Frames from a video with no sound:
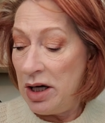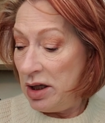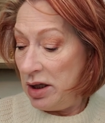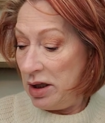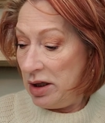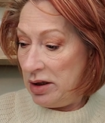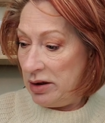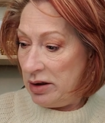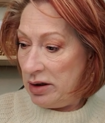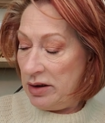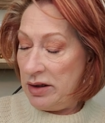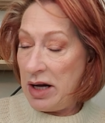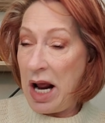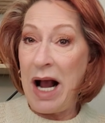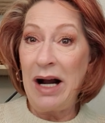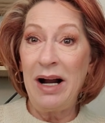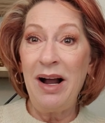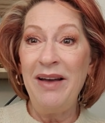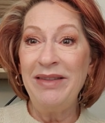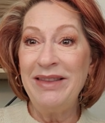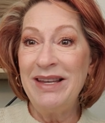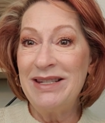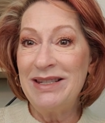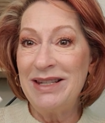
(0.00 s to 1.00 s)
And I
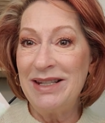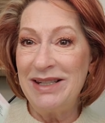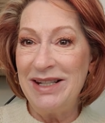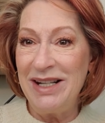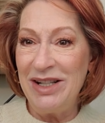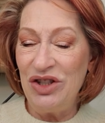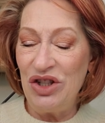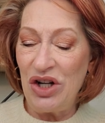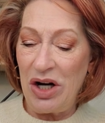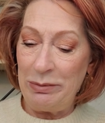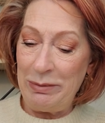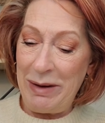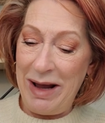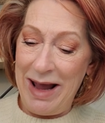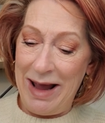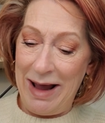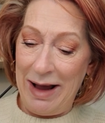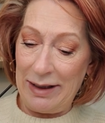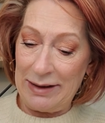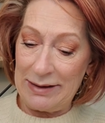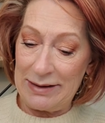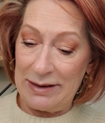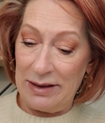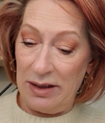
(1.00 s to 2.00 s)
got this at TJ
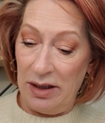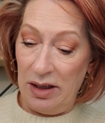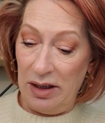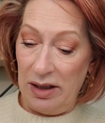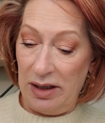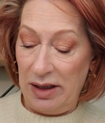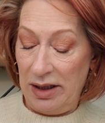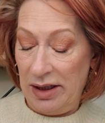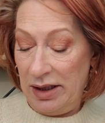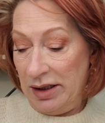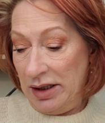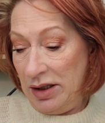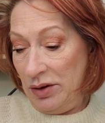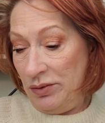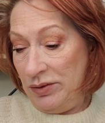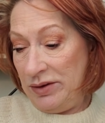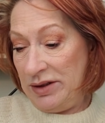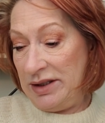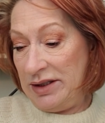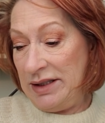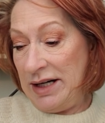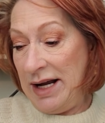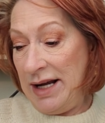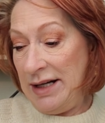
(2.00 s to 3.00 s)
Maxx and it was
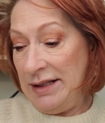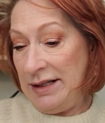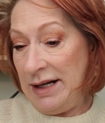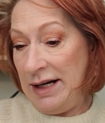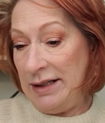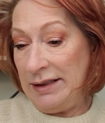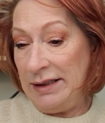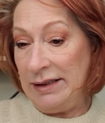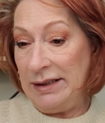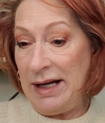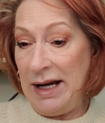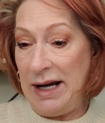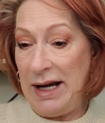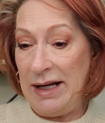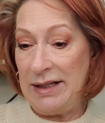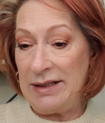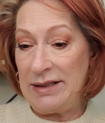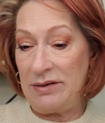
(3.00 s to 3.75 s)
$9.99.